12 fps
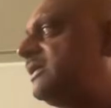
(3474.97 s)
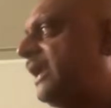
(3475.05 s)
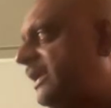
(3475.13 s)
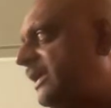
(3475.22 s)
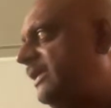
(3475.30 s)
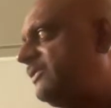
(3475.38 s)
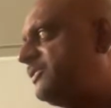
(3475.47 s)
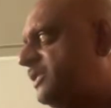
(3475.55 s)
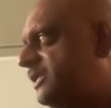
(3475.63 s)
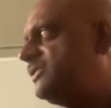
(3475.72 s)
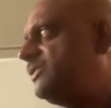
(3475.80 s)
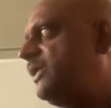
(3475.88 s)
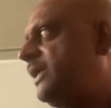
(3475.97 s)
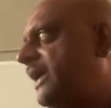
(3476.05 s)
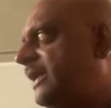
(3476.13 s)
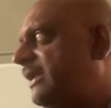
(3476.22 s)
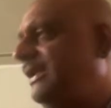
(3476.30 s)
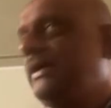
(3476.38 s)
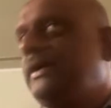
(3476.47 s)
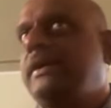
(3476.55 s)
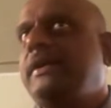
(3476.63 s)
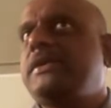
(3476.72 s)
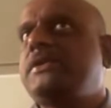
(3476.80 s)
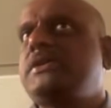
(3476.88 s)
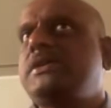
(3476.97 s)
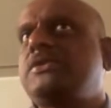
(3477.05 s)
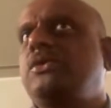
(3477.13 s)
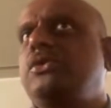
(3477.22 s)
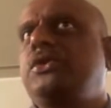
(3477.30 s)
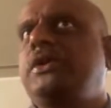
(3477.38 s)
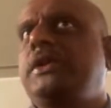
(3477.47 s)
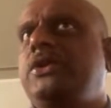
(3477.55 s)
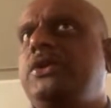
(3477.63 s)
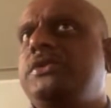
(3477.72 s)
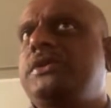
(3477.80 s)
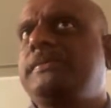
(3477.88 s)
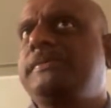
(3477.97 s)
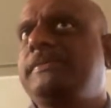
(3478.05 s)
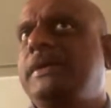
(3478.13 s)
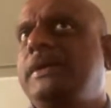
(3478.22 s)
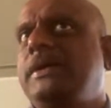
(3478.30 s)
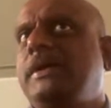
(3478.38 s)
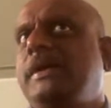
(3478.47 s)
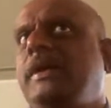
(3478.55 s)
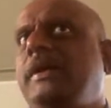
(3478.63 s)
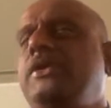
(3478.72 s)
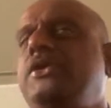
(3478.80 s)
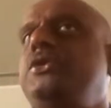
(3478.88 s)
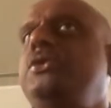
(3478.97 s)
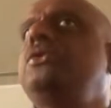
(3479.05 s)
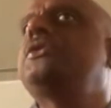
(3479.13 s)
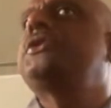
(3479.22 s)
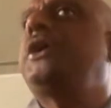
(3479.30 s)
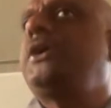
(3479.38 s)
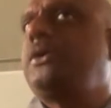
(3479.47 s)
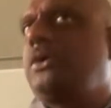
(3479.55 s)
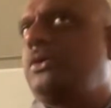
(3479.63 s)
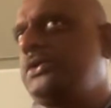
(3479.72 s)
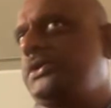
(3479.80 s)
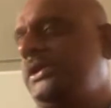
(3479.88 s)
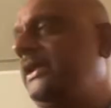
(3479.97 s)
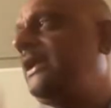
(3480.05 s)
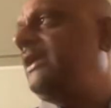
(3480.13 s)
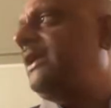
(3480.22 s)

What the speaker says: Turner, which is gonadal disgens. Gurtunte doctor sir? Sure shot of a question illa